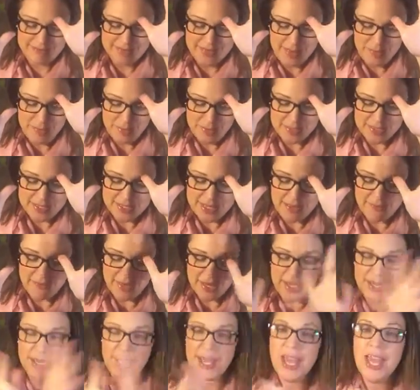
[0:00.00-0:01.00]

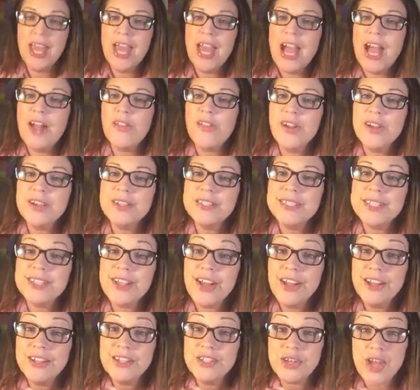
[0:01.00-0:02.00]
how long is the
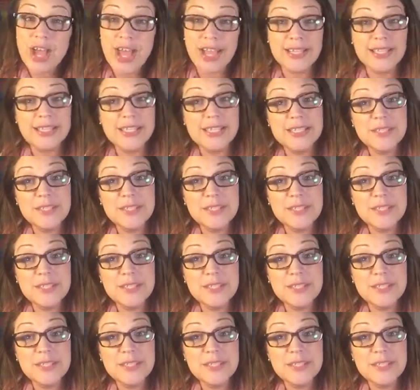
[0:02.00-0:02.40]
contract?